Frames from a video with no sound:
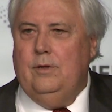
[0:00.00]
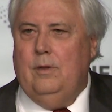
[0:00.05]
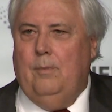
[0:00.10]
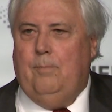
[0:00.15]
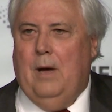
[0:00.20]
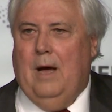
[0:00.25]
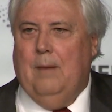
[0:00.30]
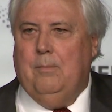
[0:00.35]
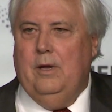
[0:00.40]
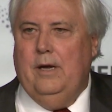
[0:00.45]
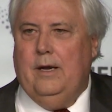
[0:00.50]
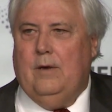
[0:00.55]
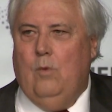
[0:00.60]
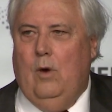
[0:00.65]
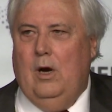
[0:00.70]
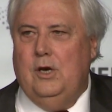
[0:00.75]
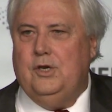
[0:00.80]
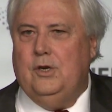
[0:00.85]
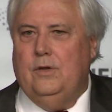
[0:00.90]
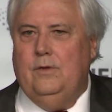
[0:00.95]
the public,
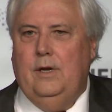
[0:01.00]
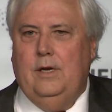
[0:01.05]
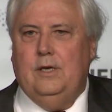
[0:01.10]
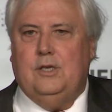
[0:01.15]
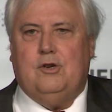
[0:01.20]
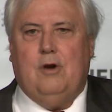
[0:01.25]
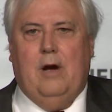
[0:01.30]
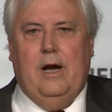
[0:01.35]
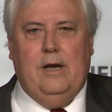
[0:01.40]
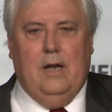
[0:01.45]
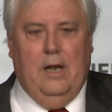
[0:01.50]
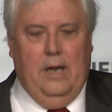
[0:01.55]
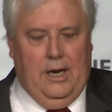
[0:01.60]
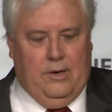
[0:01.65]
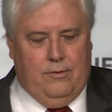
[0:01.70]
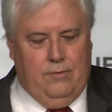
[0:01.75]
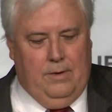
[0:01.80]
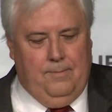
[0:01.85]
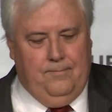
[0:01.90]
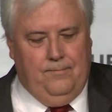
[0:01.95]
why shouldn't the Australian
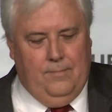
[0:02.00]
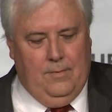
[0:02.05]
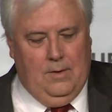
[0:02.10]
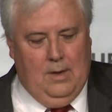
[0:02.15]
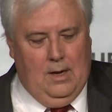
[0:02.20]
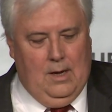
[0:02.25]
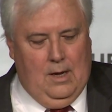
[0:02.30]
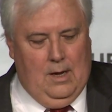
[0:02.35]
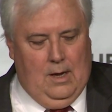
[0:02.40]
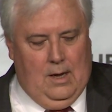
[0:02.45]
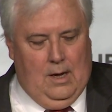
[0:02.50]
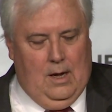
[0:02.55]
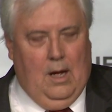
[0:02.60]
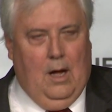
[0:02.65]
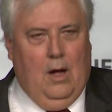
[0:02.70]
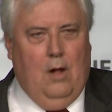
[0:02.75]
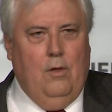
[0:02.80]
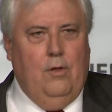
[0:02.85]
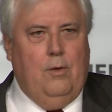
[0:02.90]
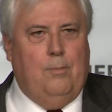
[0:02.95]
electorate
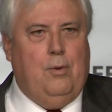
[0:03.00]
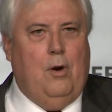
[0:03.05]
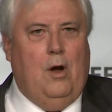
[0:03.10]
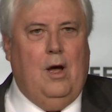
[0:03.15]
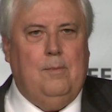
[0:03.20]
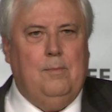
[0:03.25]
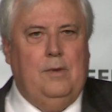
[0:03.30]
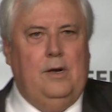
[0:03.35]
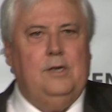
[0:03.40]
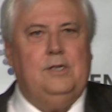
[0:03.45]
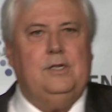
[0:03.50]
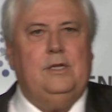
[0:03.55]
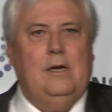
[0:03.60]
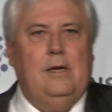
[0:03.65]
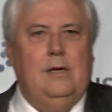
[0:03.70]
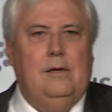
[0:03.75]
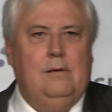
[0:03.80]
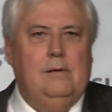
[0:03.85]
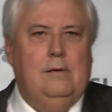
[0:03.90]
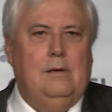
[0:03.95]
hold the Prime Minister
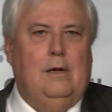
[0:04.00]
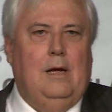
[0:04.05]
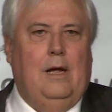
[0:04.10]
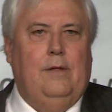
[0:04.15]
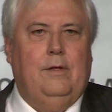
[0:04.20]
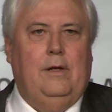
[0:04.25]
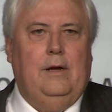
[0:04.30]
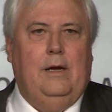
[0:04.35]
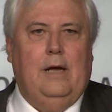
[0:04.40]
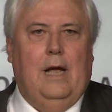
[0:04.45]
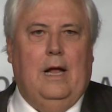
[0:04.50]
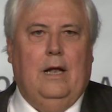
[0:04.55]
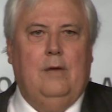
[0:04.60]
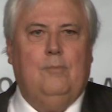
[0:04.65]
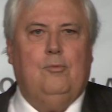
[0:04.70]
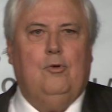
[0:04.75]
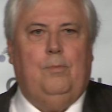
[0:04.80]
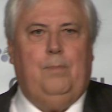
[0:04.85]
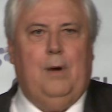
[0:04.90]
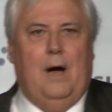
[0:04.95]
and the
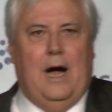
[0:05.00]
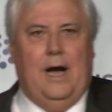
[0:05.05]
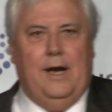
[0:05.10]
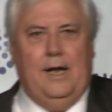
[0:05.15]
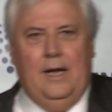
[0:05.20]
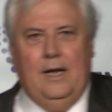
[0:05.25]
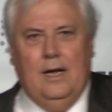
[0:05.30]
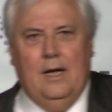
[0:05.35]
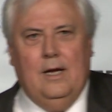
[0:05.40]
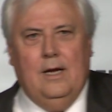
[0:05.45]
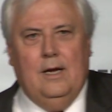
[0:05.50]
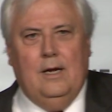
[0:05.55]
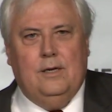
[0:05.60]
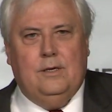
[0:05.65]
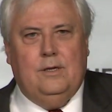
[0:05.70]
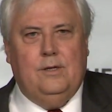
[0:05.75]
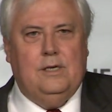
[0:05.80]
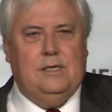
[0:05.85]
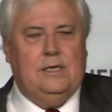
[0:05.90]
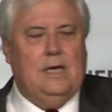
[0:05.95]
Liberal Party to
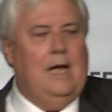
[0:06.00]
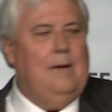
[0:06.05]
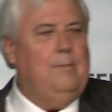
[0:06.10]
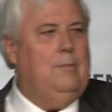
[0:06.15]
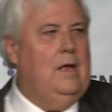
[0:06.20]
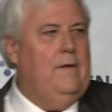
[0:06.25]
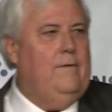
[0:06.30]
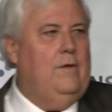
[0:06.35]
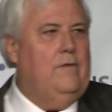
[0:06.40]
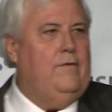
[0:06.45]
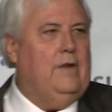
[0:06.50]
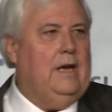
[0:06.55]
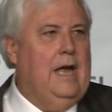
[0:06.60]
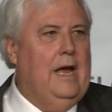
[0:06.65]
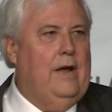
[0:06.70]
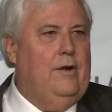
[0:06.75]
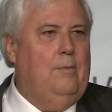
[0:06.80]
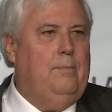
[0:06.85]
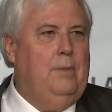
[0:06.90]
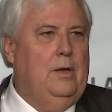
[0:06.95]
the same level of
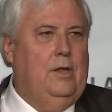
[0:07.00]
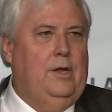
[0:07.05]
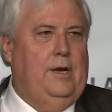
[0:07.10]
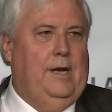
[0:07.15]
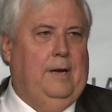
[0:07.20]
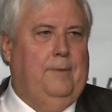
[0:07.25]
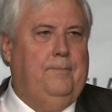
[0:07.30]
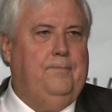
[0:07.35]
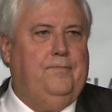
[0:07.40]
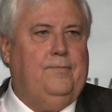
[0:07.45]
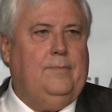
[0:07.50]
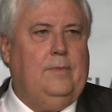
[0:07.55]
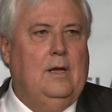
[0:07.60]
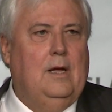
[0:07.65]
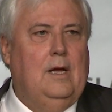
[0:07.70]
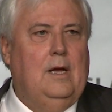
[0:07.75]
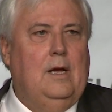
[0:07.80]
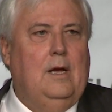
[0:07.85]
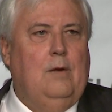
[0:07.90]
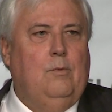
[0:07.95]
accountability?
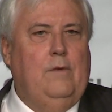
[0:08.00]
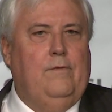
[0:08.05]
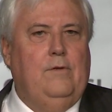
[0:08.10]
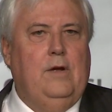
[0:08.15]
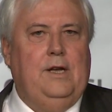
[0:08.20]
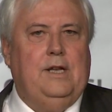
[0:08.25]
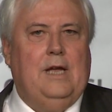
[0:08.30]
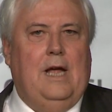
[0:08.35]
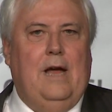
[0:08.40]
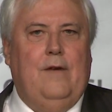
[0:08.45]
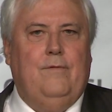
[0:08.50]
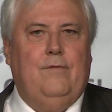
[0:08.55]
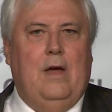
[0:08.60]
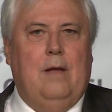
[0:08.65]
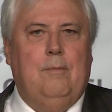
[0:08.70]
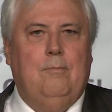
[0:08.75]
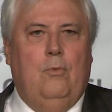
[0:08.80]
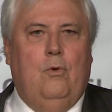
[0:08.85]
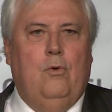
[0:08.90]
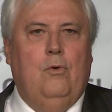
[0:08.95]
We need to have that
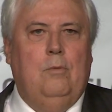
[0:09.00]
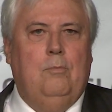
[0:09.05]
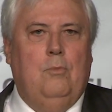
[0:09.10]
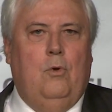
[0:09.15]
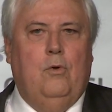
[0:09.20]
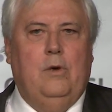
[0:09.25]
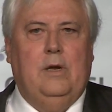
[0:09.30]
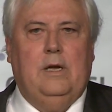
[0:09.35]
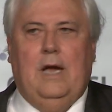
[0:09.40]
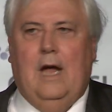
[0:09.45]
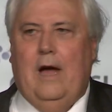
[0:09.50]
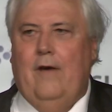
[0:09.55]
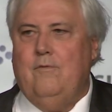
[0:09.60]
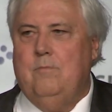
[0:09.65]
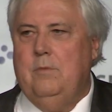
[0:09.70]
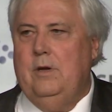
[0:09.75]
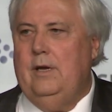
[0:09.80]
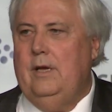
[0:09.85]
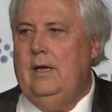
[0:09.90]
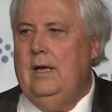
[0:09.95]
more and more in
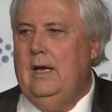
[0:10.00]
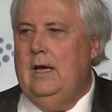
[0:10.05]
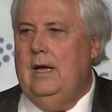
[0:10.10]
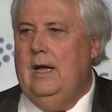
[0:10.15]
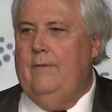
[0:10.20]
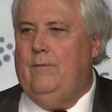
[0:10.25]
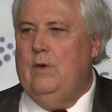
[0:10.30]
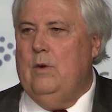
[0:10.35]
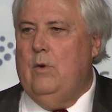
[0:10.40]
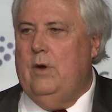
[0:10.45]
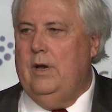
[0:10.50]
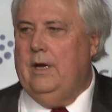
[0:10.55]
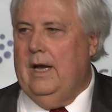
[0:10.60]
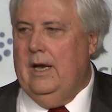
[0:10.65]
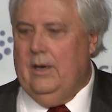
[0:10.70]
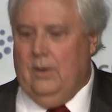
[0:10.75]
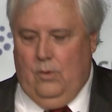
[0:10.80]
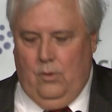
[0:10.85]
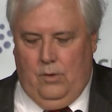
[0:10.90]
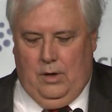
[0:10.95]
government if we want to
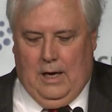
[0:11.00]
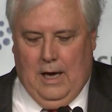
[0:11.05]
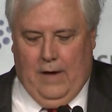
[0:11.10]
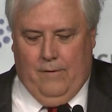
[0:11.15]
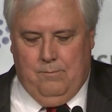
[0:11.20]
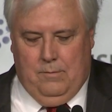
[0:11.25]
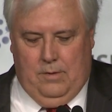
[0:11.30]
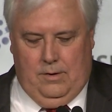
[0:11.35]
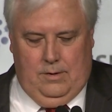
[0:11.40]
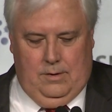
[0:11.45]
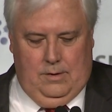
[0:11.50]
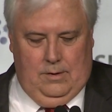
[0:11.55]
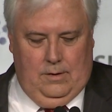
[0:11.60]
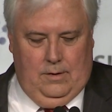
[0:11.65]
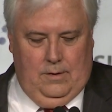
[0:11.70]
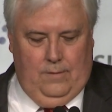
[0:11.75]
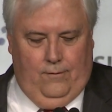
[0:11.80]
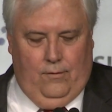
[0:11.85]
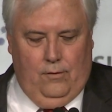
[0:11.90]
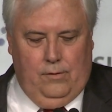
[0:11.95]
get good government
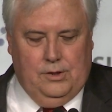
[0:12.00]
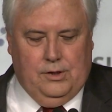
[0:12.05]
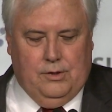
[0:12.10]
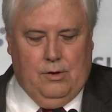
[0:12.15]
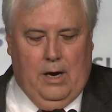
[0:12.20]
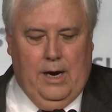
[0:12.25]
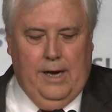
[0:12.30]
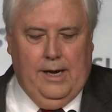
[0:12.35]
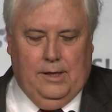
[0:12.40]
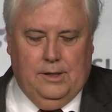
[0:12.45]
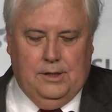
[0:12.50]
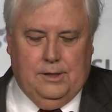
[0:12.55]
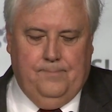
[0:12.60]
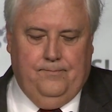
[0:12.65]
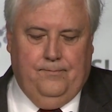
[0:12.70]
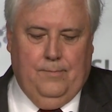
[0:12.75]
for Australians.